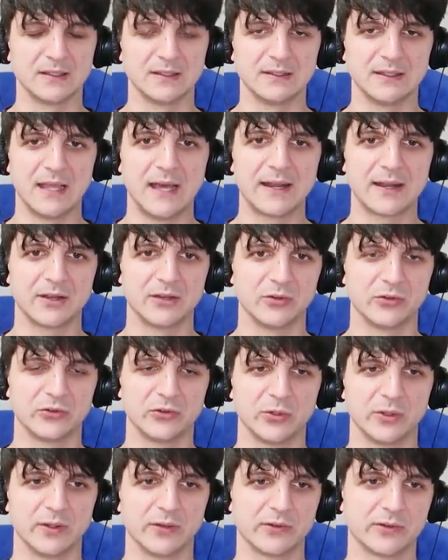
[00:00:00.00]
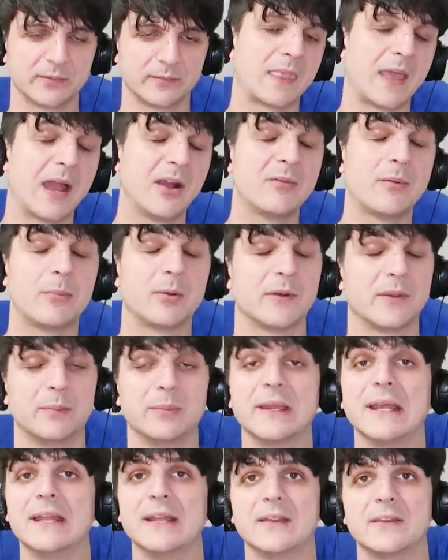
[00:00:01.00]
lot of new students. I remember at the
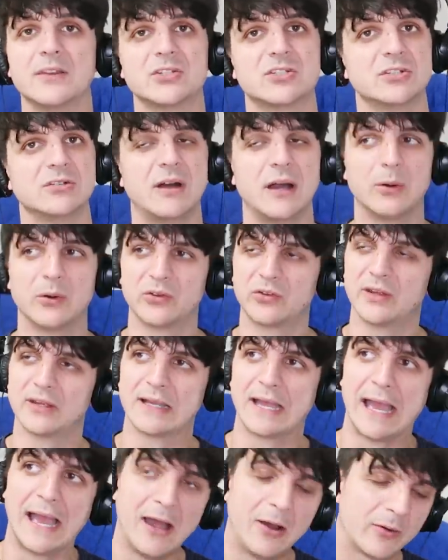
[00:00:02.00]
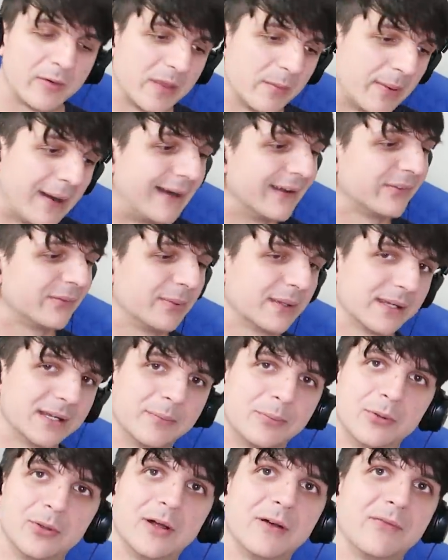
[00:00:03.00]
beginning of the show, I was like, how are they possibly going to
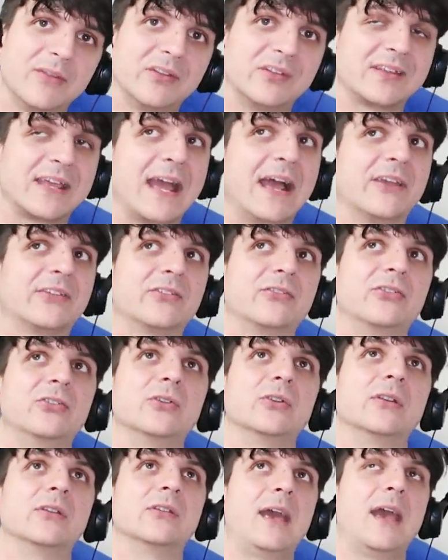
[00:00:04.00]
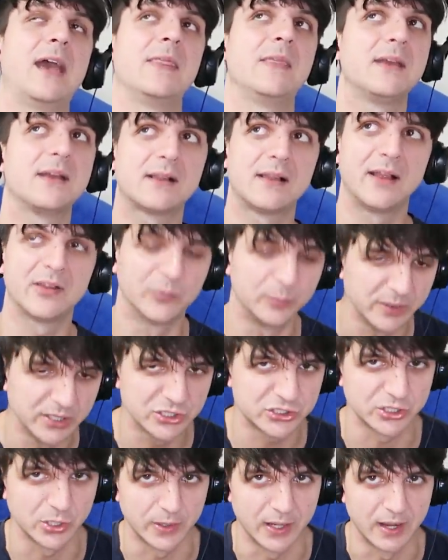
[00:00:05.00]
pull off this cast of students? And then Class B
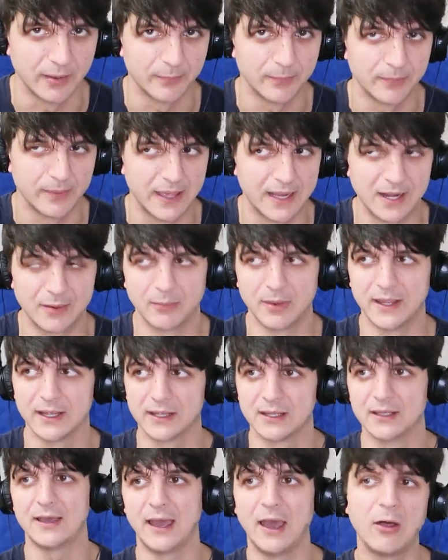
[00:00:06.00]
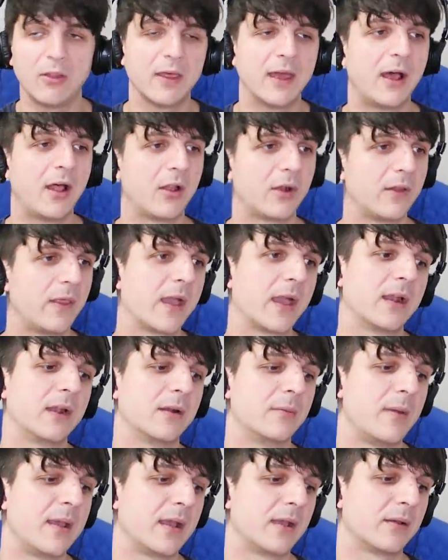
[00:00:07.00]
showed up, and I'm like, how the hell are they going
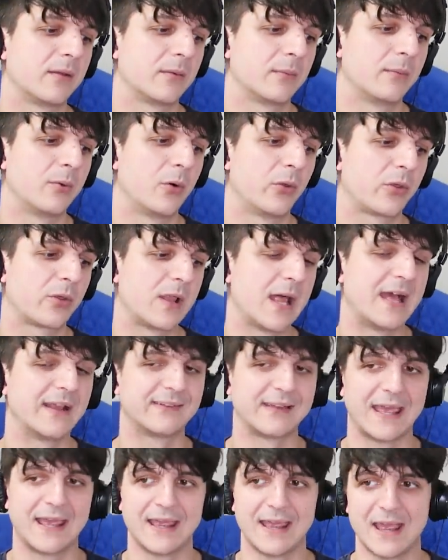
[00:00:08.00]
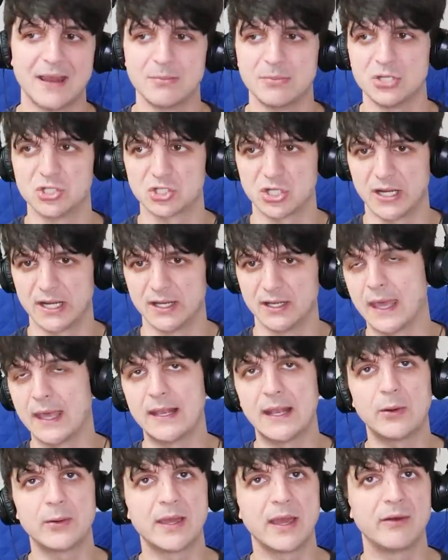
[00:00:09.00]
to make both Class A and B shine? And
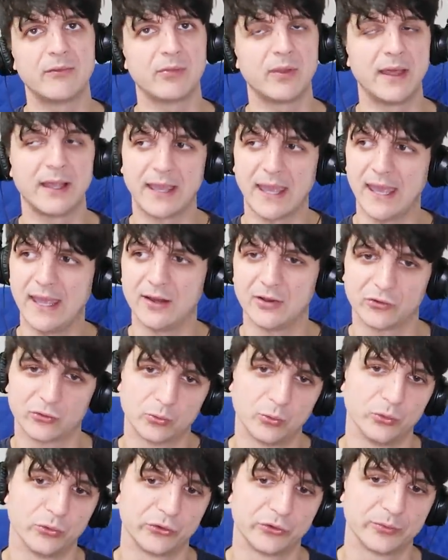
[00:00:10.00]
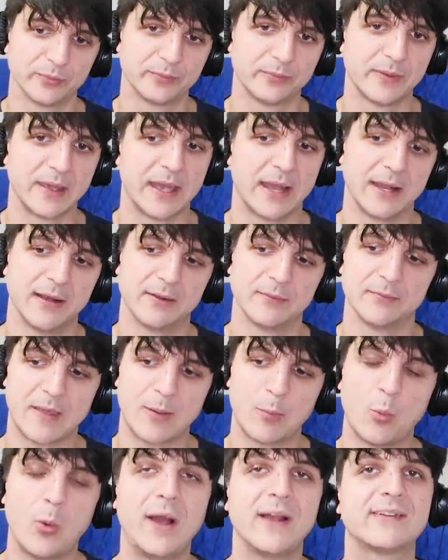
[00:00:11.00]
now we have like eight schools and
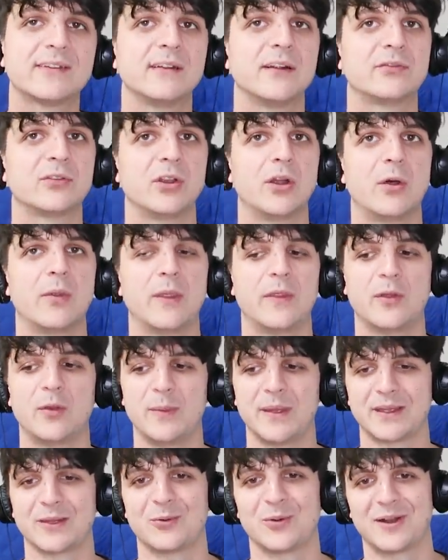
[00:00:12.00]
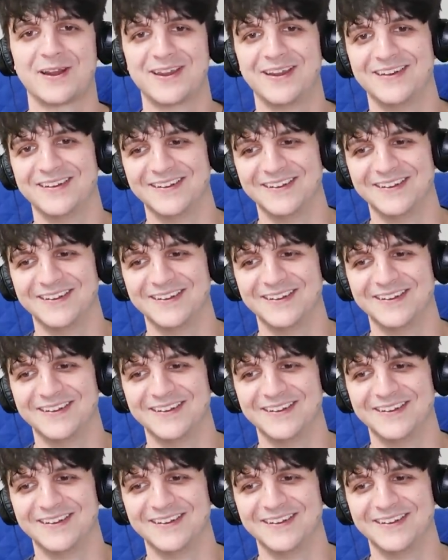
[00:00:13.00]
I'm wise enough to know that they'll make it work.